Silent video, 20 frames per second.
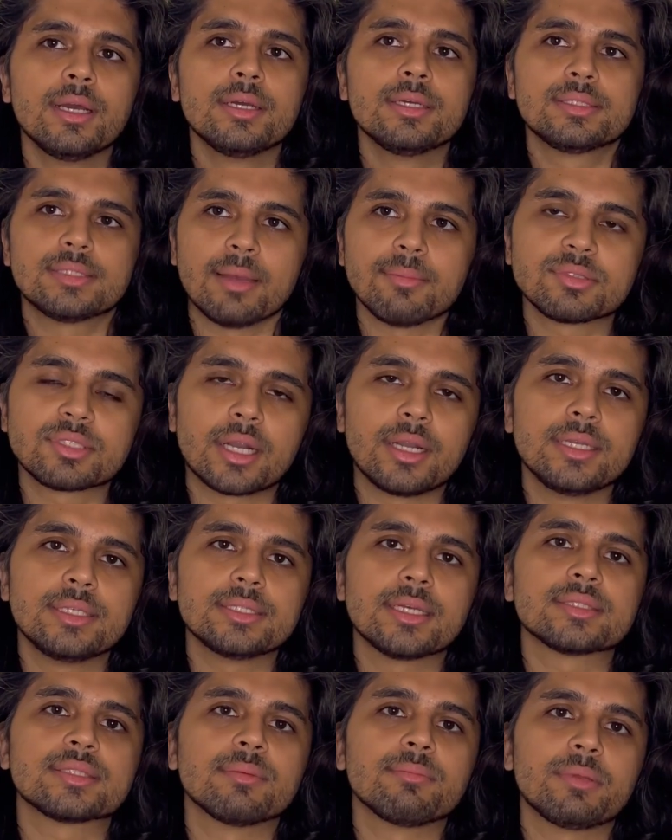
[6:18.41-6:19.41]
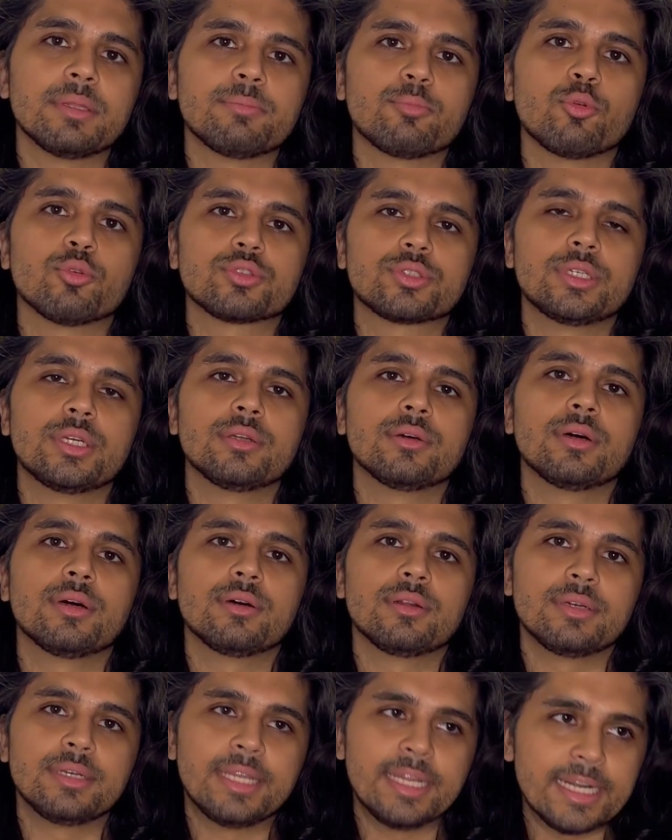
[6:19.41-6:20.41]
Some studies are simply posted
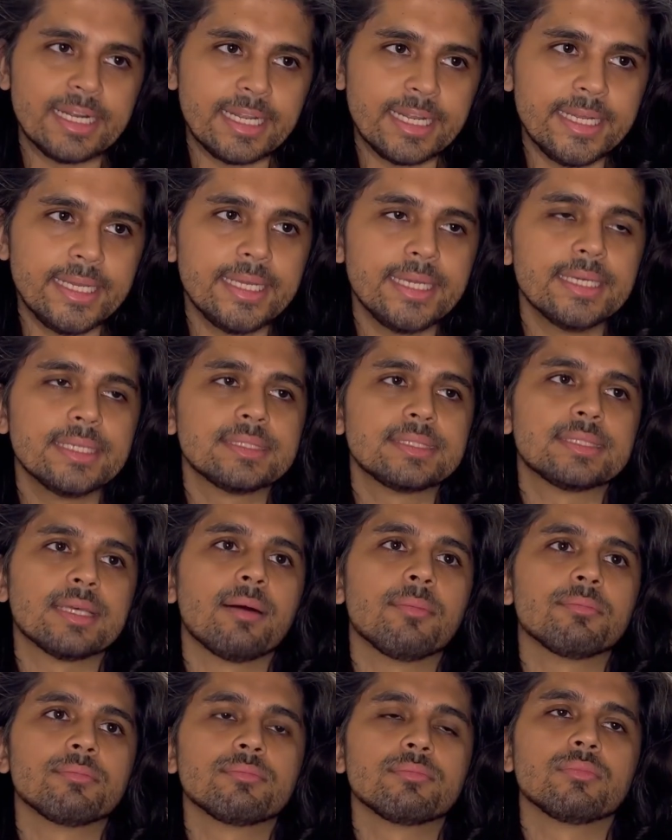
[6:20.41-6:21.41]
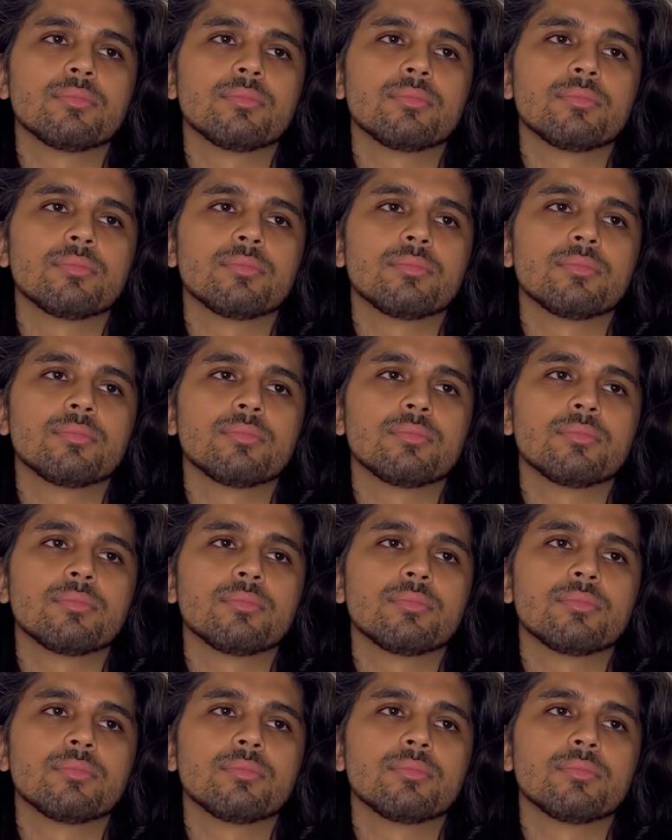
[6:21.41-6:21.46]
directly, some